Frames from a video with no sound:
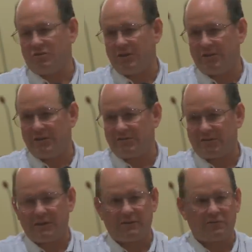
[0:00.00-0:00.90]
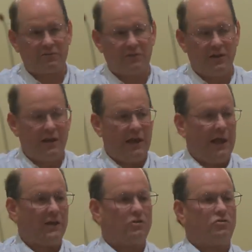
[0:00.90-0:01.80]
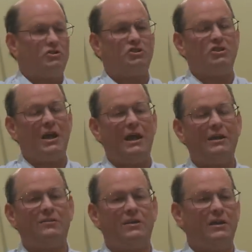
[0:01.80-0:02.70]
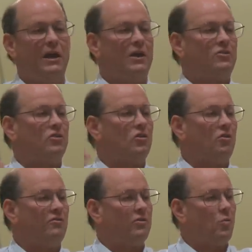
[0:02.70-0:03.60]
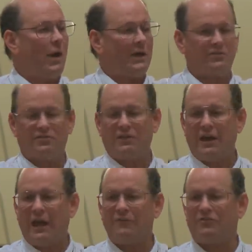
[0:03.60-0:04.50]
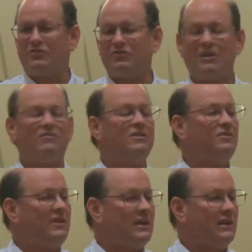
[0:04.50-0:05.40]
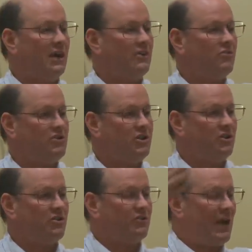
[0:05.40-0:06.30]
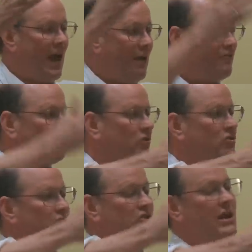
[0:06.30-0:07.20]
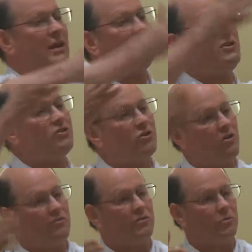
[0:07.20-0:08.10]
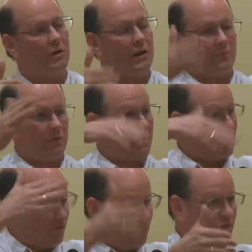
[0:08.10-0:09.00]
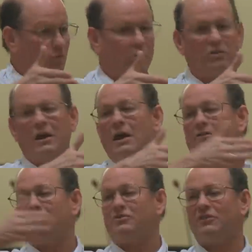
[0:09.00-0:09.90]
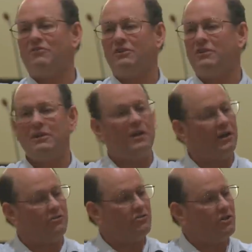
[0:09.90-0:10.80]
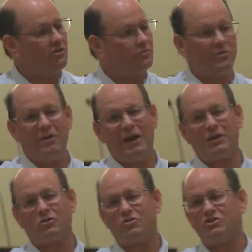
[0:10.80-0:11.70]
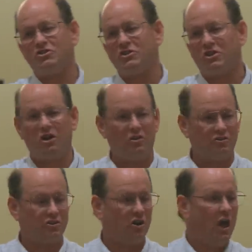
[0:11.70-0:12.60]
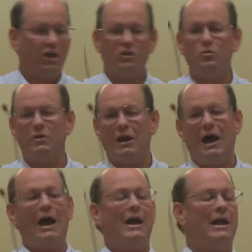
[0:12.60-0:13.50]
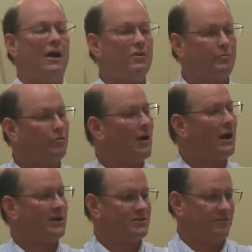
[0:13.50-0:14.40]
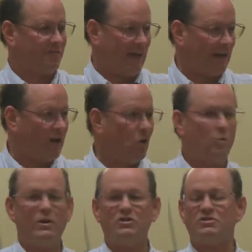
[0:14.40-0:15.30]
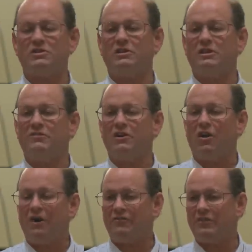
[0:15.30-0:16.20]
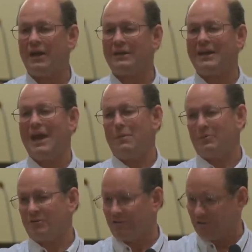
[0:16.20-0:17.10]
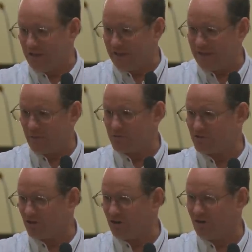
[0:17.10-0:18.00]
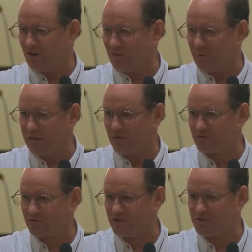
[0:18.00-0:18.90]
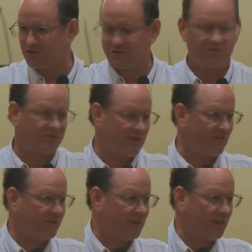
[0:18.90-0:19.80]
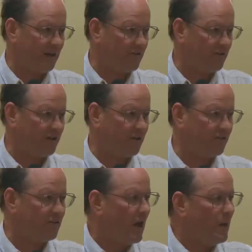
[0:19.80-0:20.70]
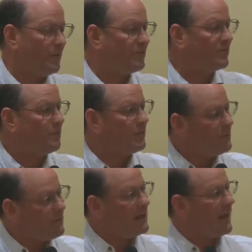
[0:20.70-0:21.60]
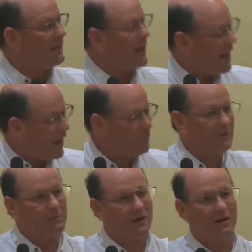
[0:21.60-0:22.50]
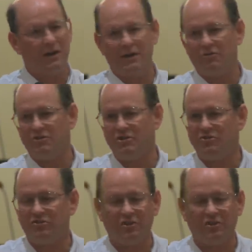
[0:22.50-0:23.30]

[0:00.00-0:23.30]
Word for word: who did these things. And Christianity took over the West. And for seventeen hundred years after Christianity took over the, uh, converted the world, for seventeen hundred years we've had a Christian culture. You and I are the products of that. We are still living off of that capital that was earned by those Christians for seventeen hundred years. But something began to happen about one hundred years